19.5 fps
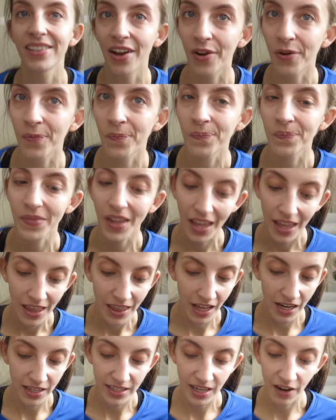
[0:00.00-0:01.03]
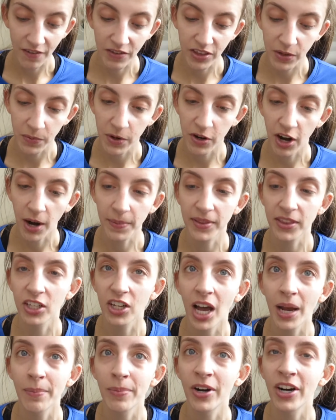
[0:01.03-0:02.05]
So that is everything we grabbed at the
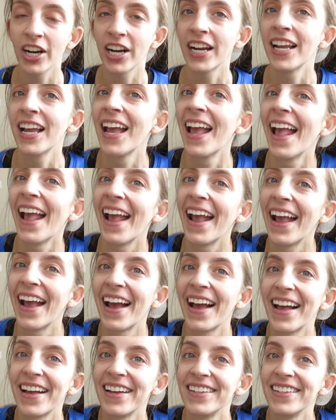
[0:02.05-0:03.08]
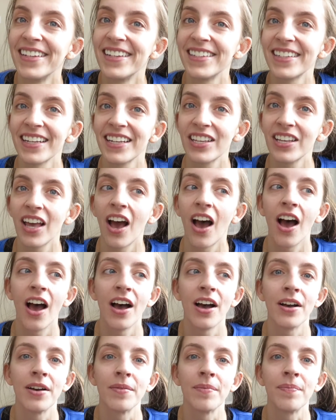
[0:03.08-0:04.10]
library and
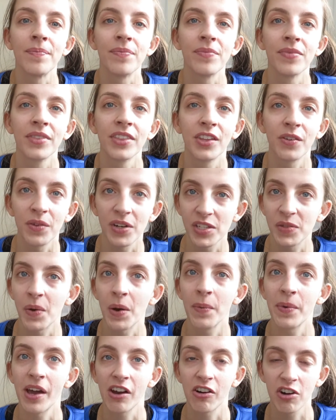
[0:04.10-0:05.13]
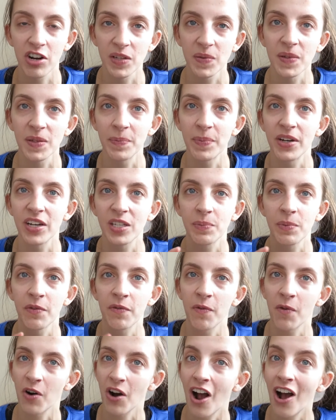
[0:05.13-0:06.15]
um, the reason why we got Christmas books
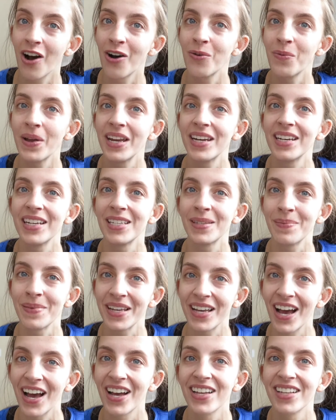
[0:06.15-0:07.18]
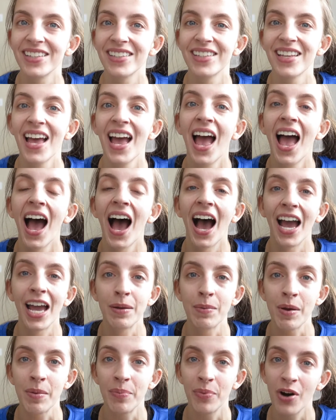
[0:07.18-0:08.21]
before Halloween is because I
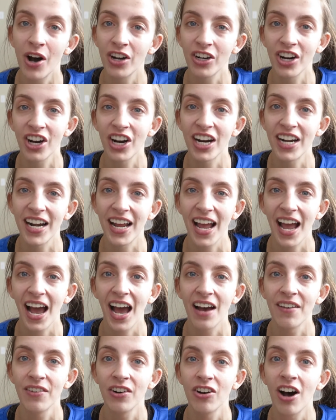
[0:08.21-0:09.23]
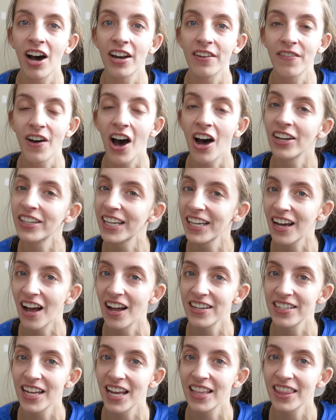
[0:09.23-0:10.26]
am a blogger and I have a lot of holiday
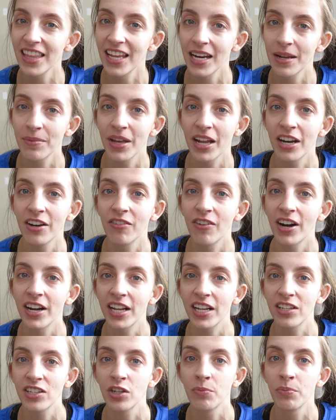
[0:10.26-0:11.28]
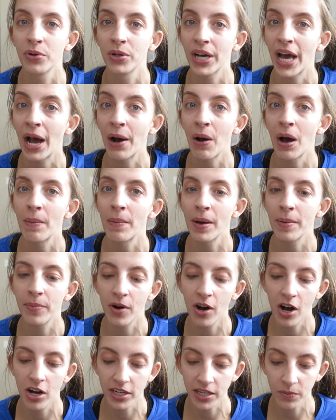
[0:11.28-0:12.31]
content that I'm getting ready to put out on my
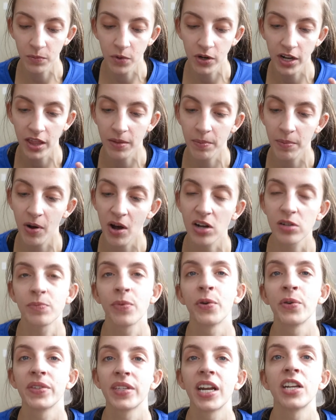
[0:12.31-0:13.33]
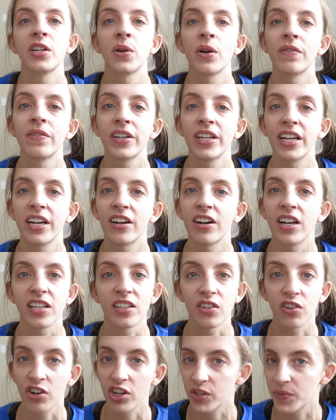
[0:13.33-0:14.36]
blog and one of the blog posts that I do every year
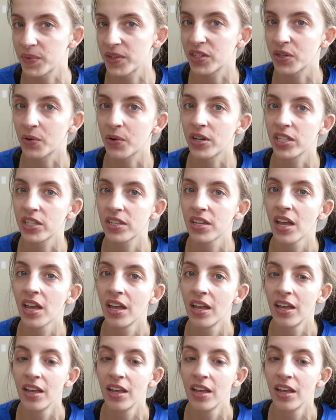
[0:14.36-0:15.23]
is Christmas stories